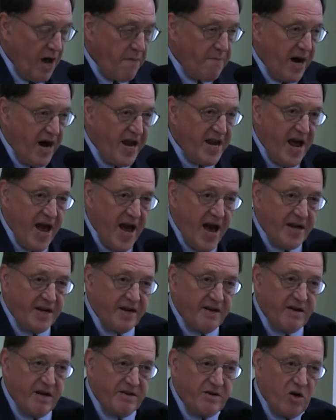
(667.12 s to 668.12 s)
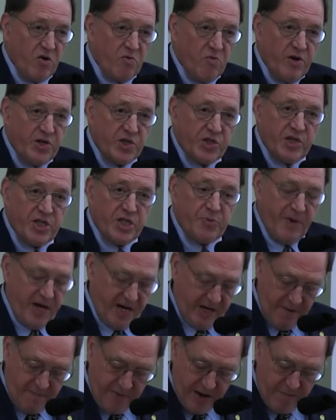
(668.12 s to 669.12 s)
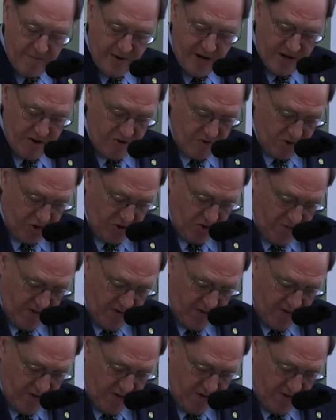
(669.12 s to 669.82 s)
I might add, and I don't wish to speak about my own